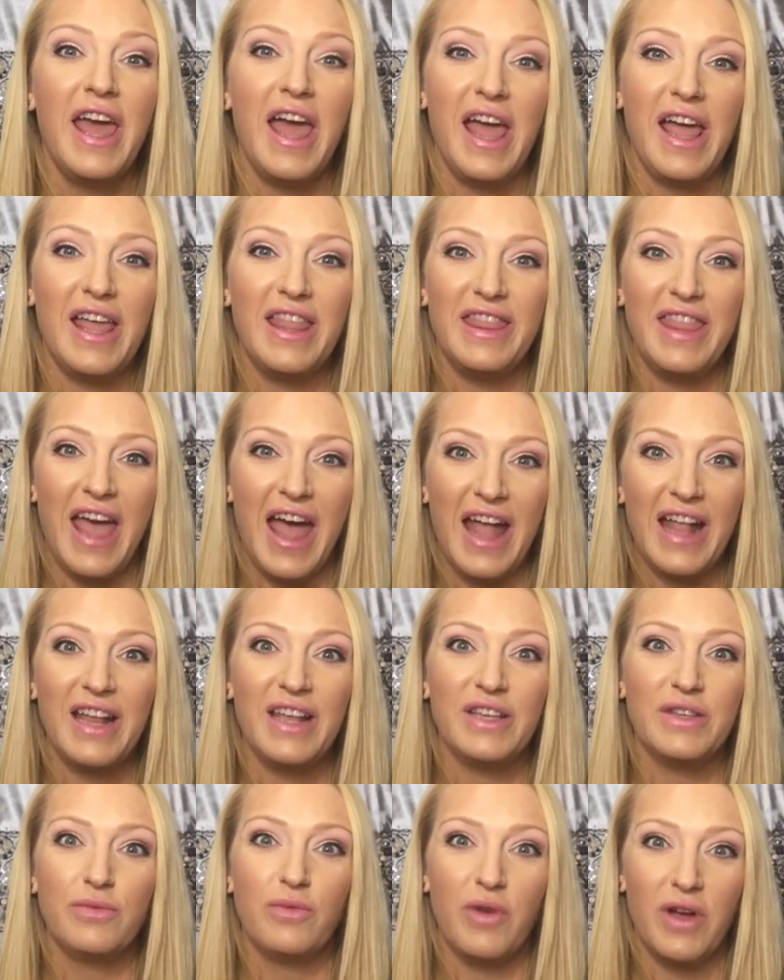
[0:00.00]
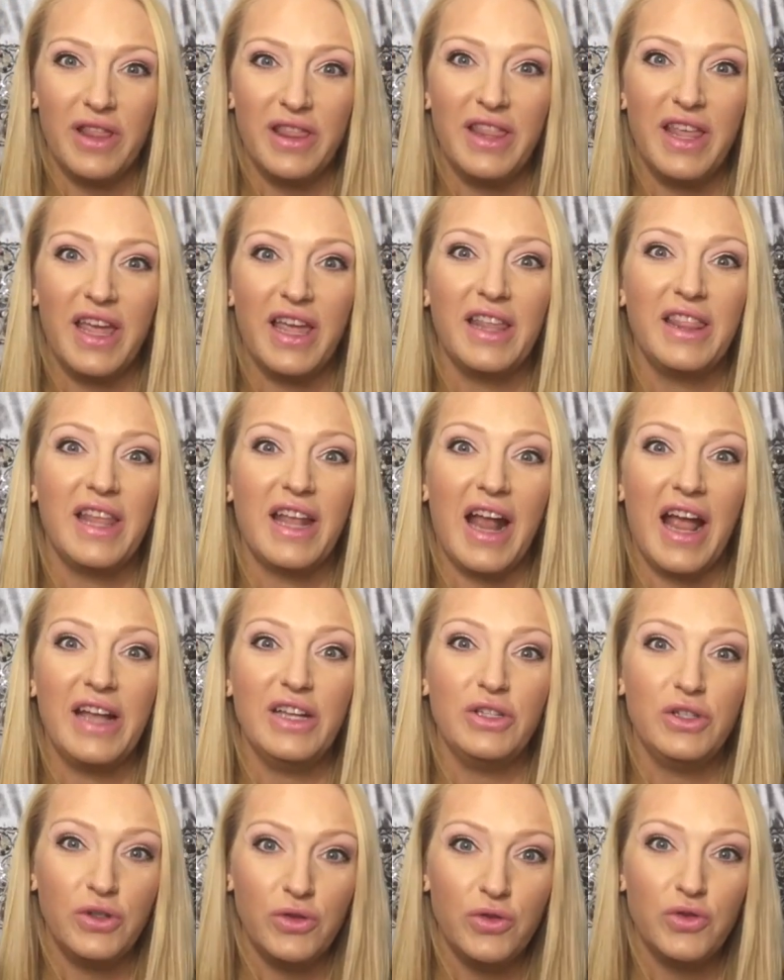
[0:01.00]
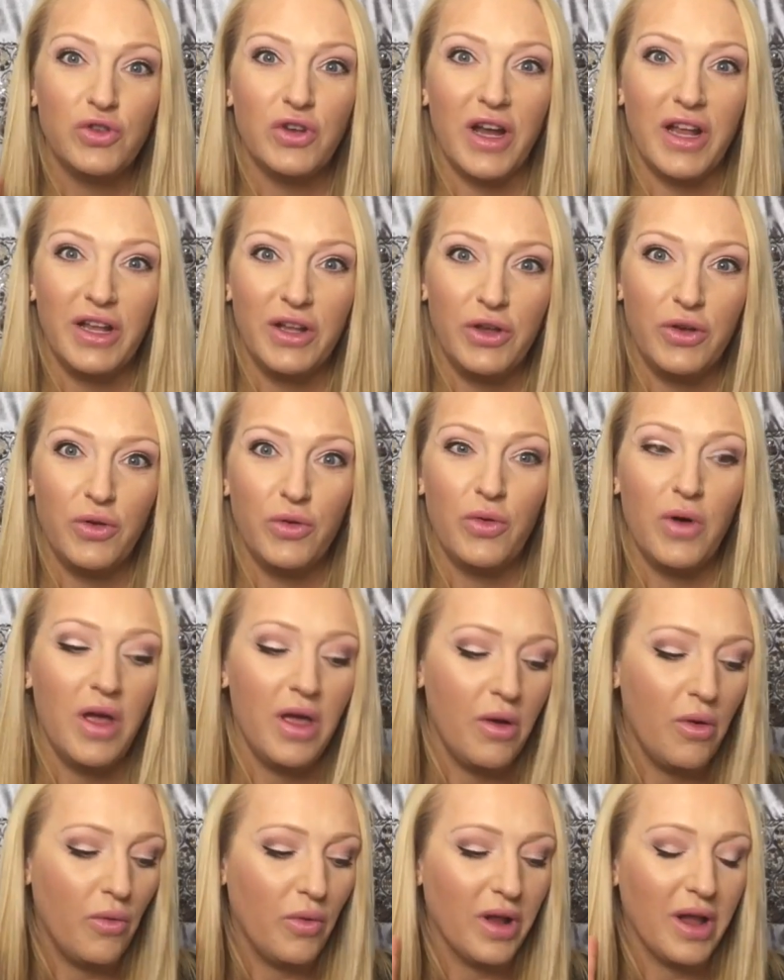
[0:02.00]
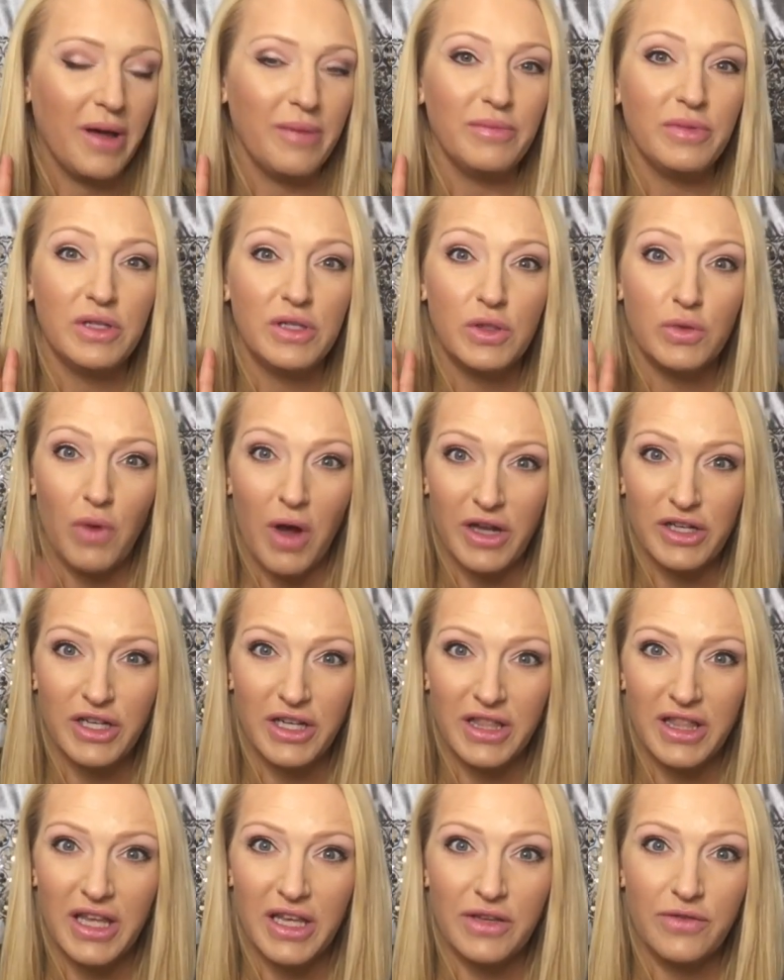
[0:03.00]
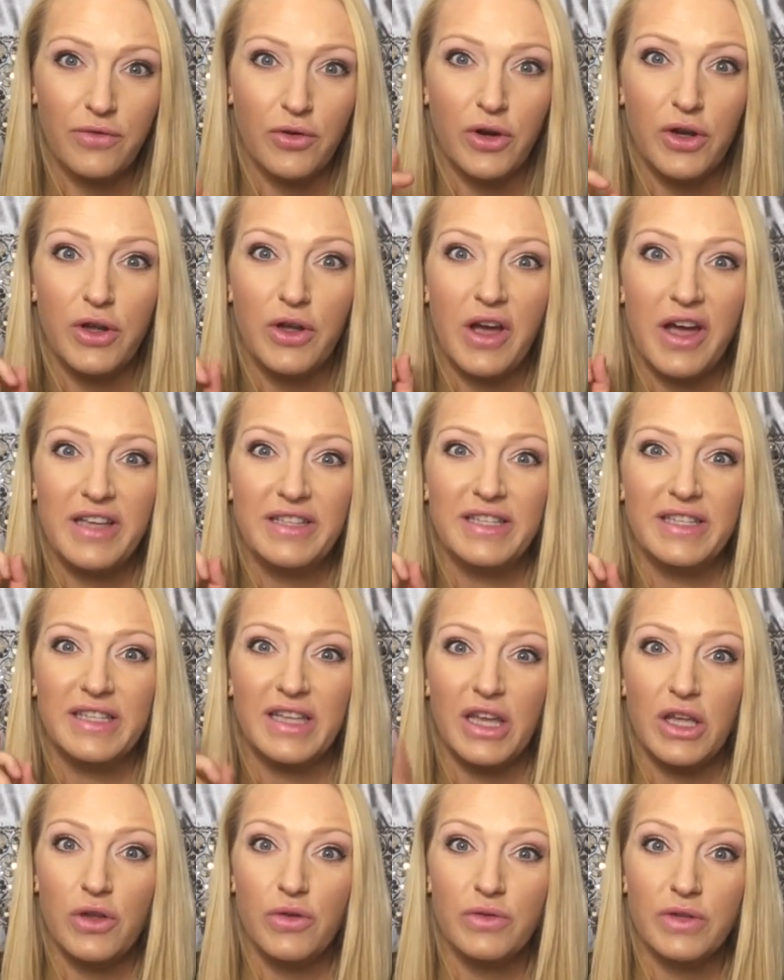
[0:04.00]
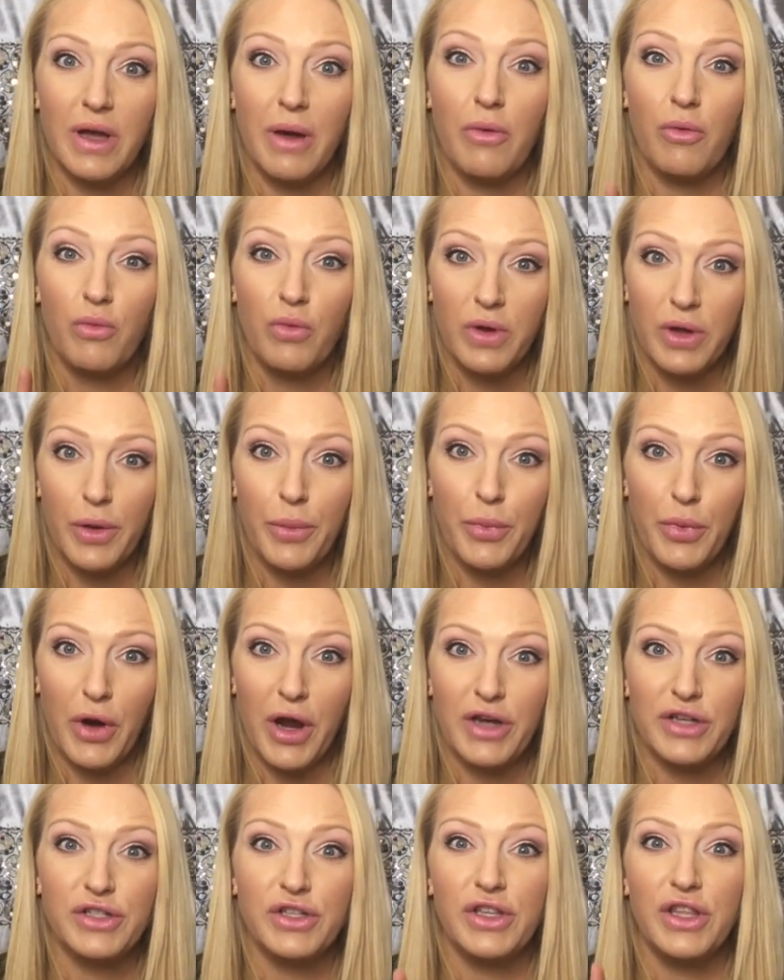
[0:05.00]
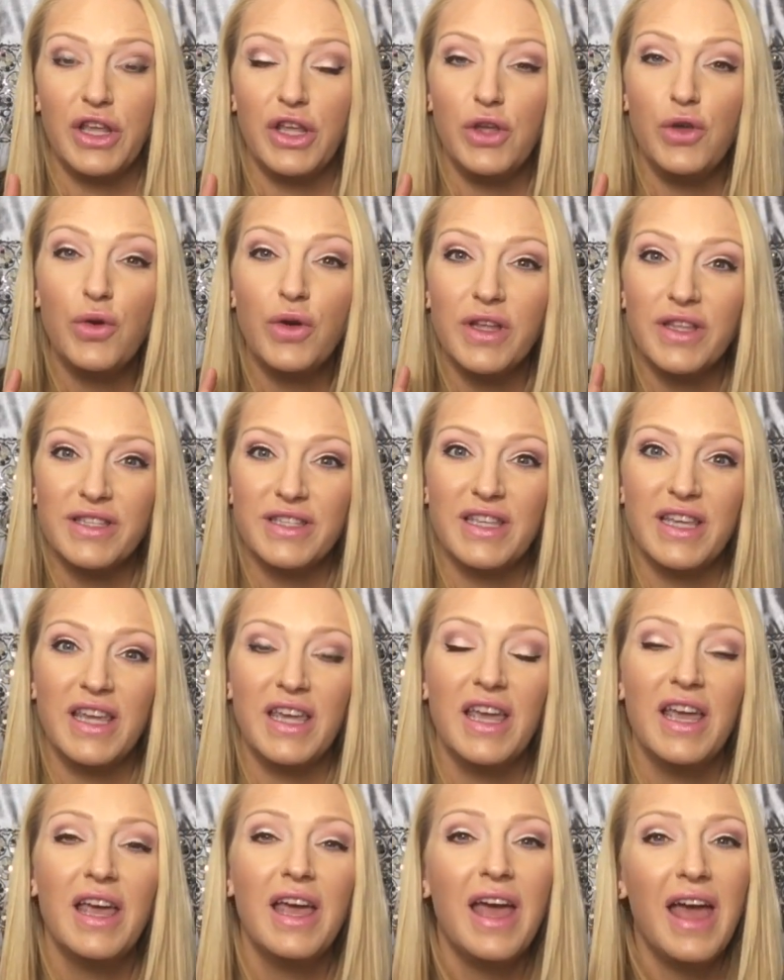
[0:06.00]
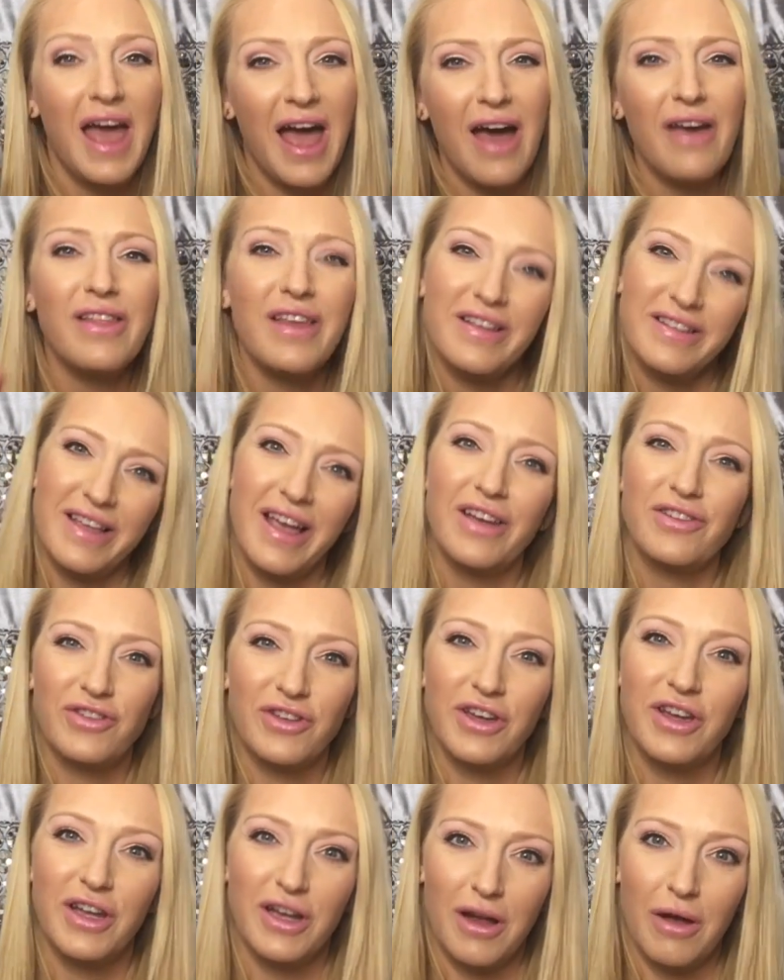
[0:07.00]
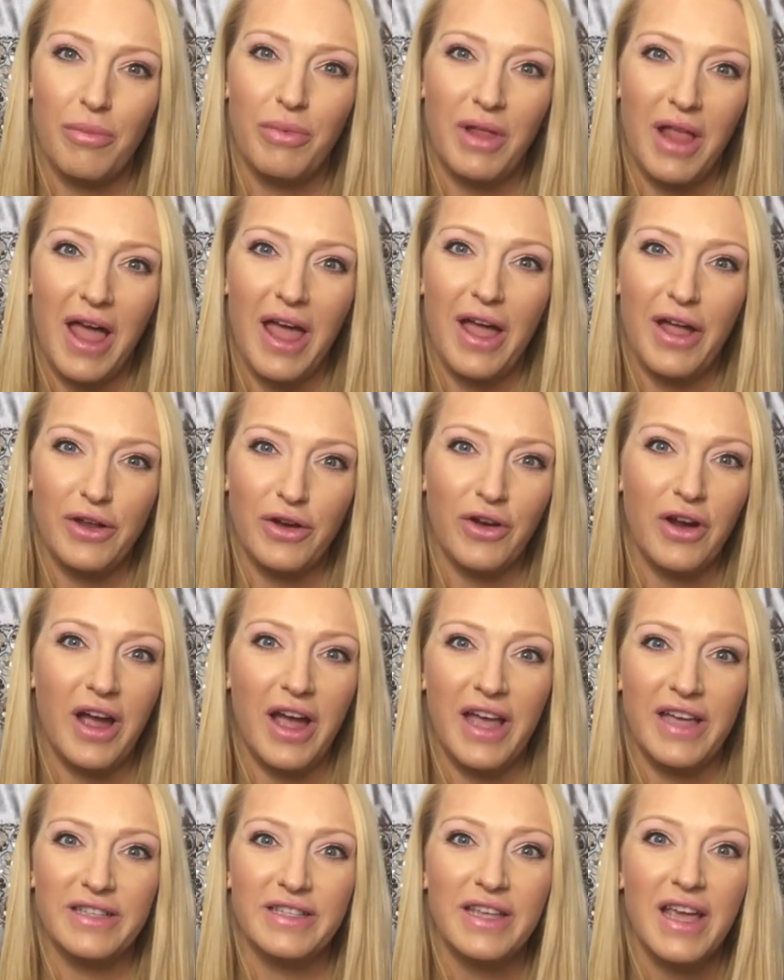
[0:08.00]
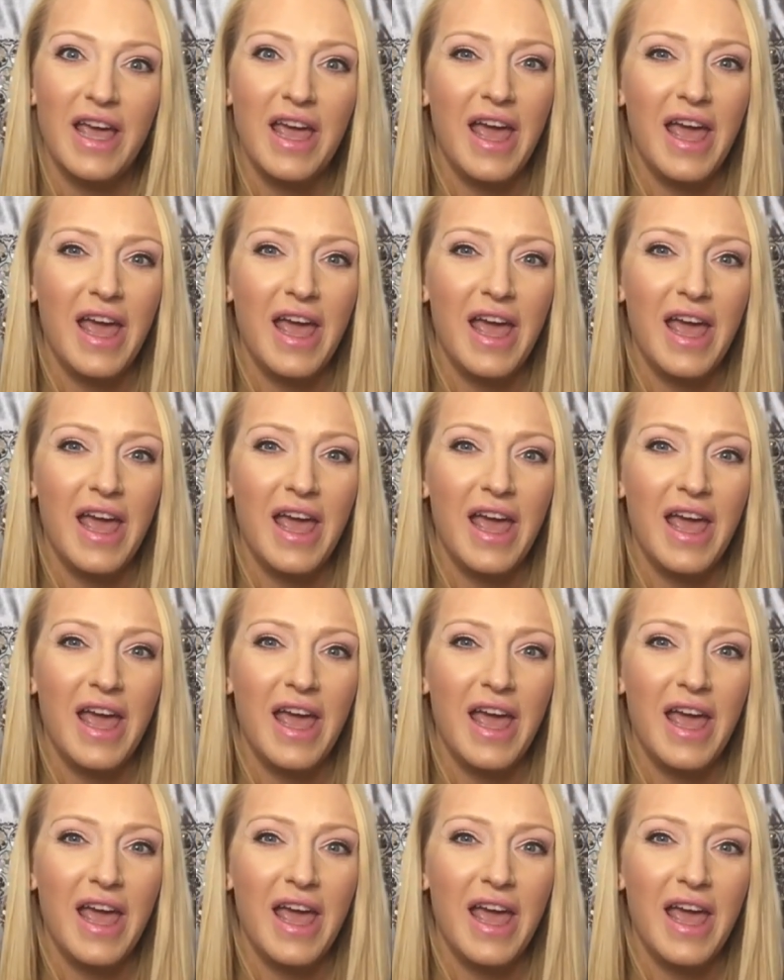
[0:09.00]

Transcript: And that is one thing that I do try to do when I'm swatching things for you guys, is I use a real brush so that you can see how that's actually going to apply on your eyes.